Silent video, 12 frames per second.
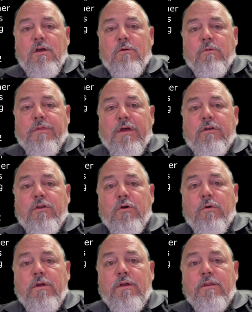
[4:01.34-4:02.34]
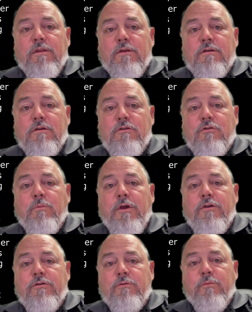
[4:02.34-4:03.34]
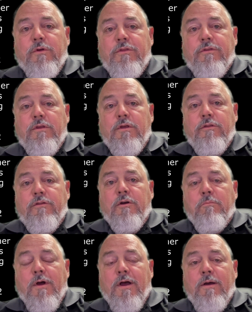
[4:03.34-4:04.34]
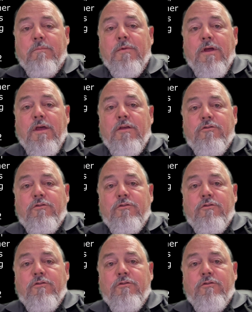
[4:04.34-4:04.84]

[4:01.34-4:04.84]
without knowing the situation with their mom.